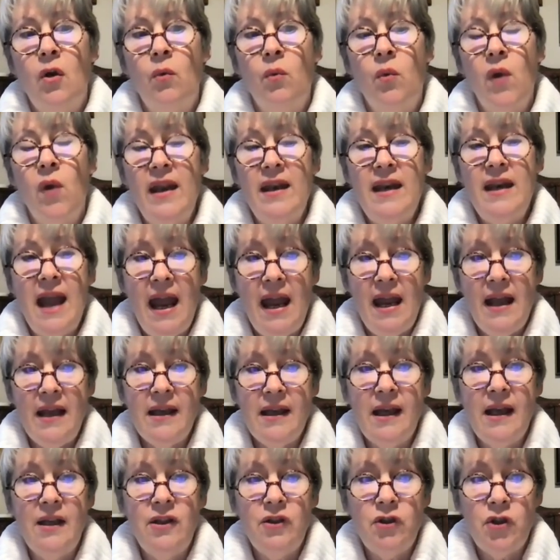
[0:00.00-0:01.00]

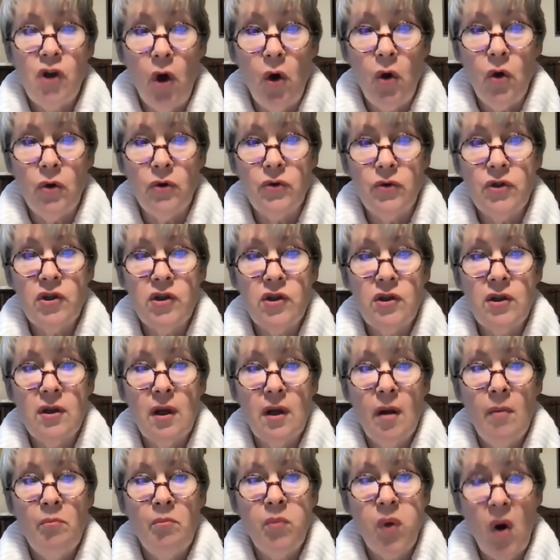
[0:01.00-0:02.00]
René Quinton's
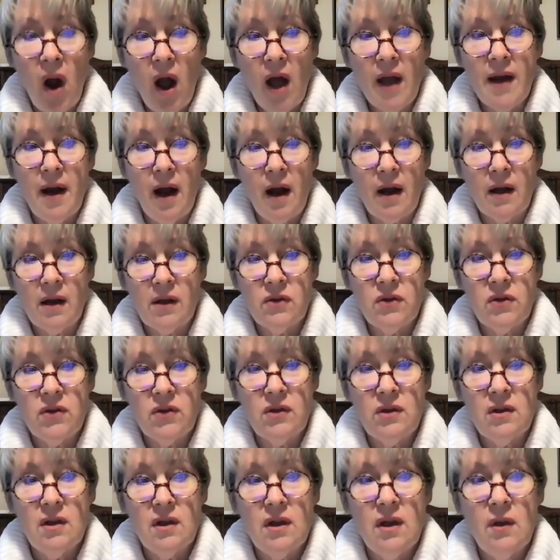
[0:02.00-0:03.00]

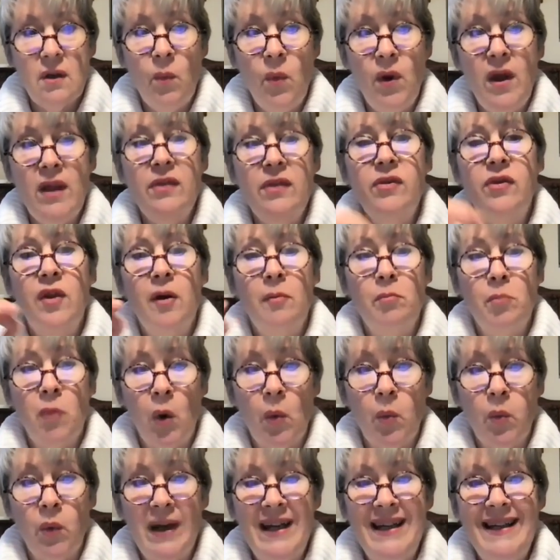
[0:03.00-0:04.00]
products with the
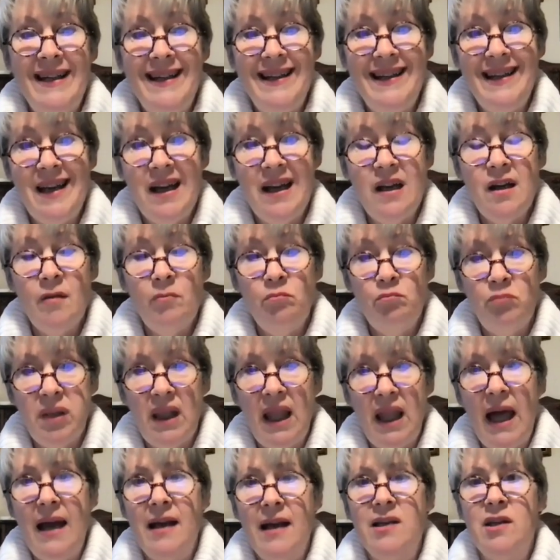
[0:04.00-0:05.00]
marine
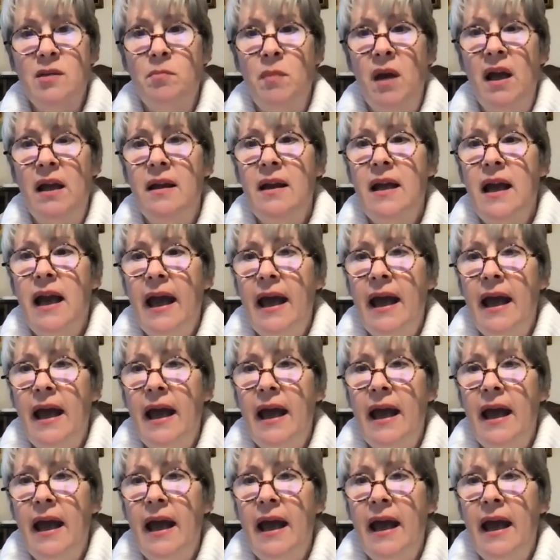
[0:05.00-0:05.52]
plasma.